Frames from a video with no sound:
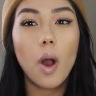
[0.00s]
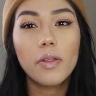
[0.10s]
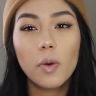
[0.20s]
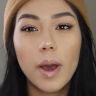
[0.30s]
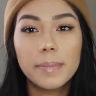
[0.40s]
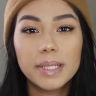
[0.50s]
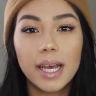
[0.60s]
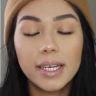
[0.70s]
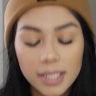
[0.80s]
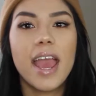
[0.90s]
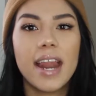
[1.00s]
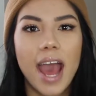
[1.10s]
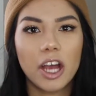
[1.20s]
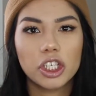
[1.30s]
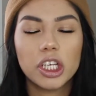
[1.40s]
on the website, it
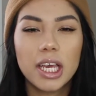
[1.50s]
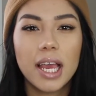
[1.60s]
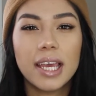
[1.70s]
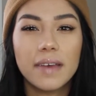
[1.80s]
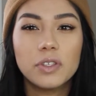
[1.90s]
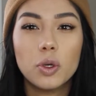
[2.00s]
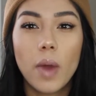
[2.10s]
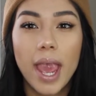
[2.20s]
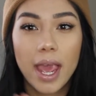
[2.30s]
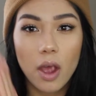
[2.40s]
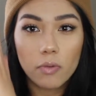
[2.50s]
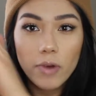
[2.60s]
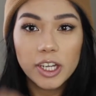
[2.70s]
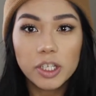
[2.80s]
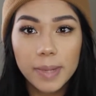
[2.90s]
actually gives you a
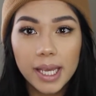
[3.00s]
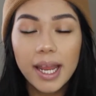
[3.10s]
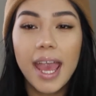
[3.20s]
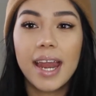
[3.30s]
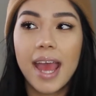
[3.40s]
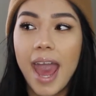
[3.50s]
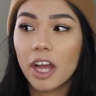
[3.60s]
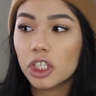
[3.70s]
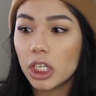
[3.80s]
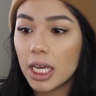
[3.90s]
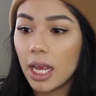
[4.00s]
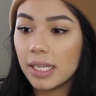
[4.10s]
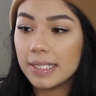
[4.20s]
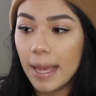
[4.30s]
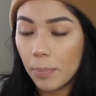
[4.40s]
regimen and it actually
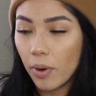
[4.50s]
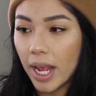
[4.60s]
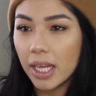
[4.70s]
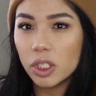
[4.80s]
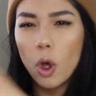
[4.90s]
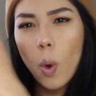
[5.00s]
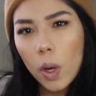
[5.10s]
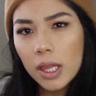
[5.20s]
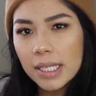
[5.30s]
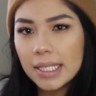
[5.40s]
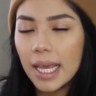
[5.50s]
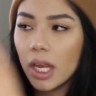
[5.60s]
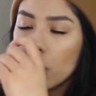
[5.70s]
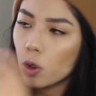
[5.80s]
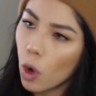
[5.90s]
separates oily
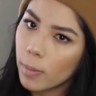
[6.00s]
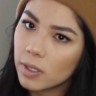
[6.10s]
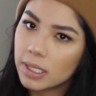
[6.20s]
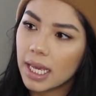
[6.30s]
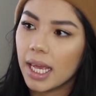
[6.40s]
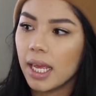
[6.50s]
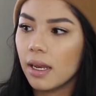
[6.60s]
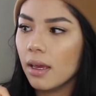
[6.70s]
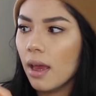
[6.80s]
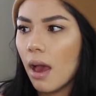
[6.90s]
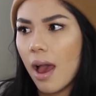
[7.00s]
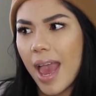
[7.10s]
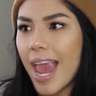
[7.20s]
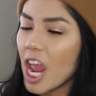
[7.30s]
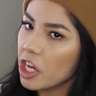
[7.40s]
skin, normal skin,
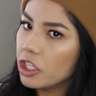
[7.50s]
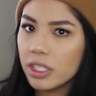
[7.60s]
aged